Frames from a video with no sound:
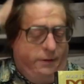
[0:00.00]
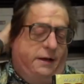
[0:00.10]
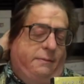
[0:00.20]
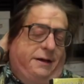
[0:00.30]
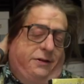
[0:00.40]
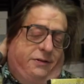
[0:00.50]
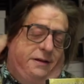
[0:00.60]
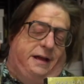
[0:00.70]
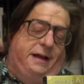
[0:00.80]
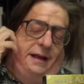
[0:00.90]
read because
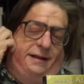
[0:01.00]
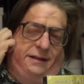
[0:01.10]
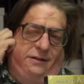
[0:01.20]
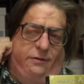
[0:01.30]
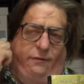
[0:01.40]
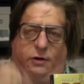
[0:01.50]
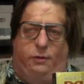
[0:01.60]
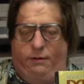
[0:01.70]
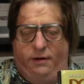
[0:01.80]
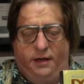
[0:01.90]
I had to get this
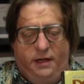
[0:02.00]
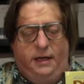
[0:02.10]
review out.